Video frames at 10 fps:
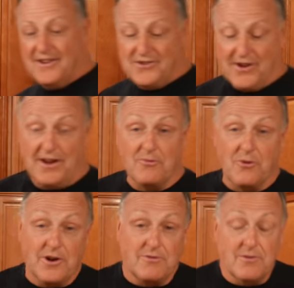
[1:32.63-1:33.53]
Trenton
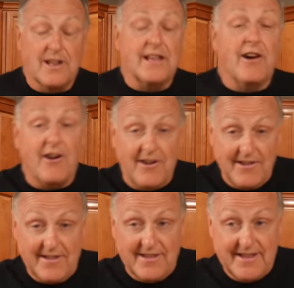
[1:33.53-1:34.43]
worked really hard
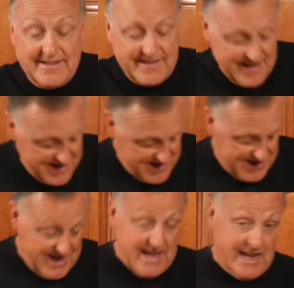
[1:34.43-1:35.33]
on this.
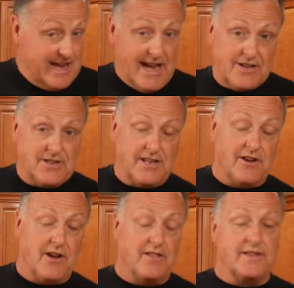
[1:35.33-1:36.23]
He actually did
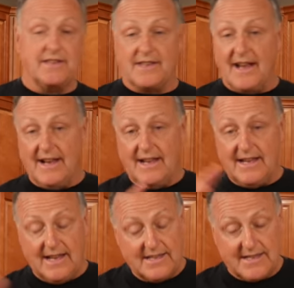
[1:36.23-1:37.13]
all the designing.
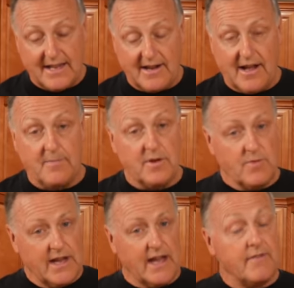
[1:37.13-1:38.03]
He set it up, and
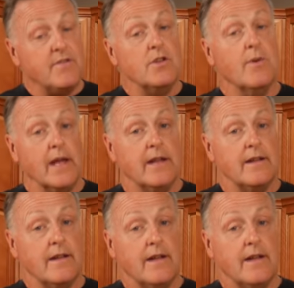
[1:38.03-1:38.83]
we got a few in.